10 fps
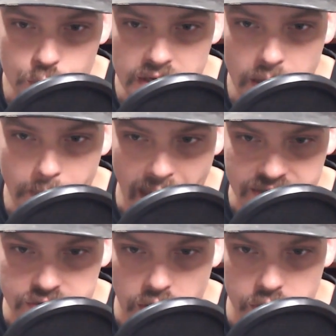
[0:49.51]
be
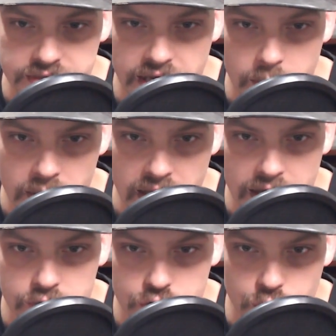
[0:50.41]
amassed on those enemy
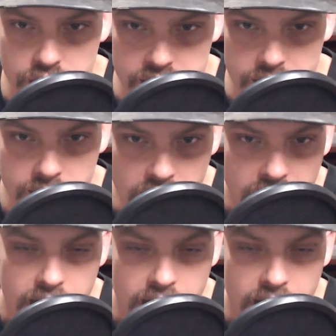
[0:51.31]
and destroy them.